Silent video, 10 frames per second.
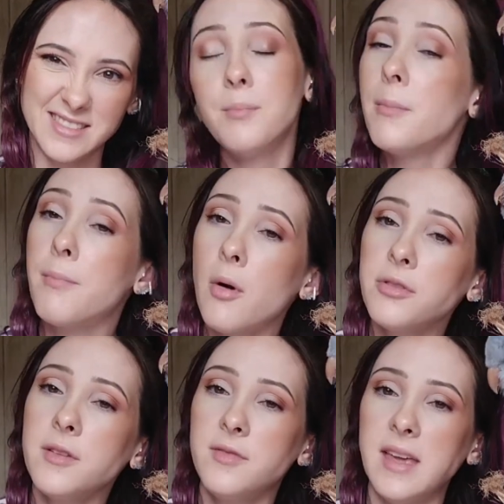
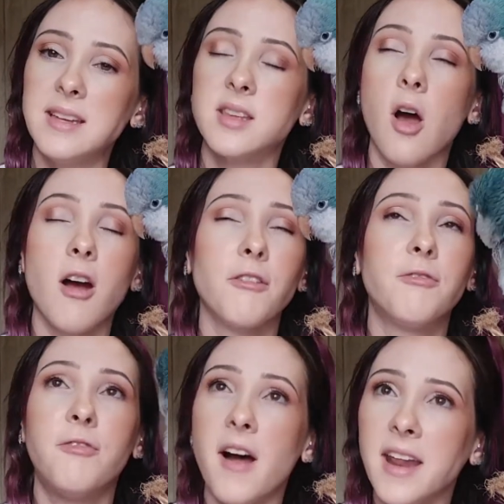Both of these are
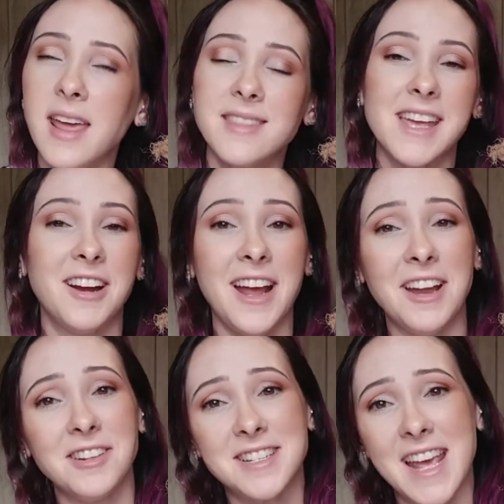funny, they're
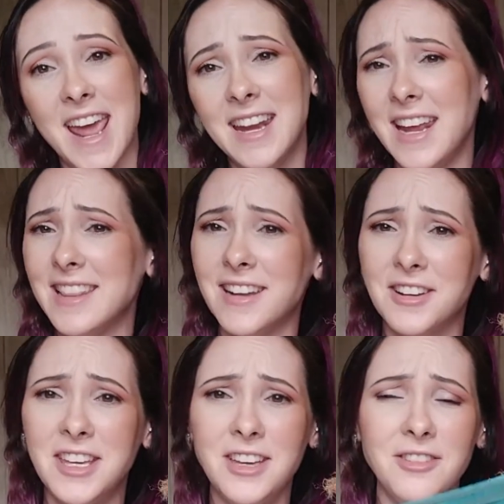entertaining, they're
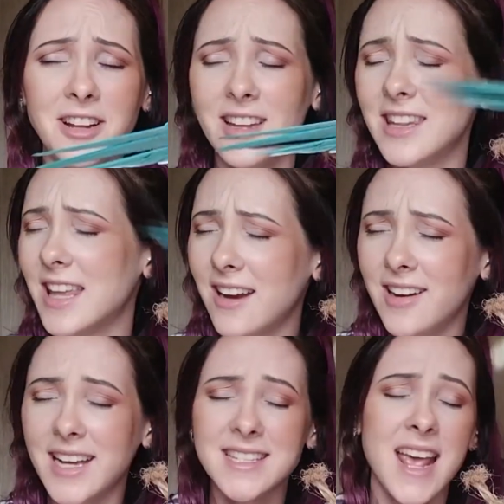cute,
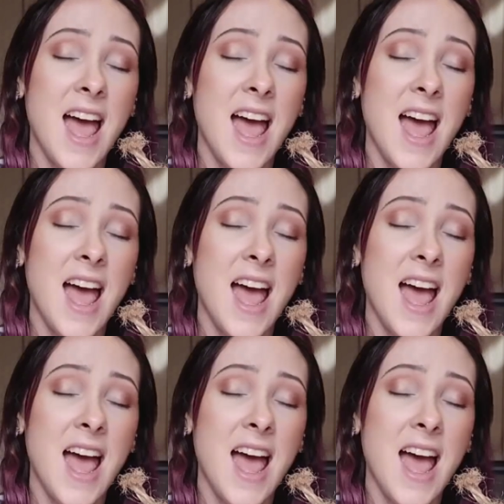hilarious.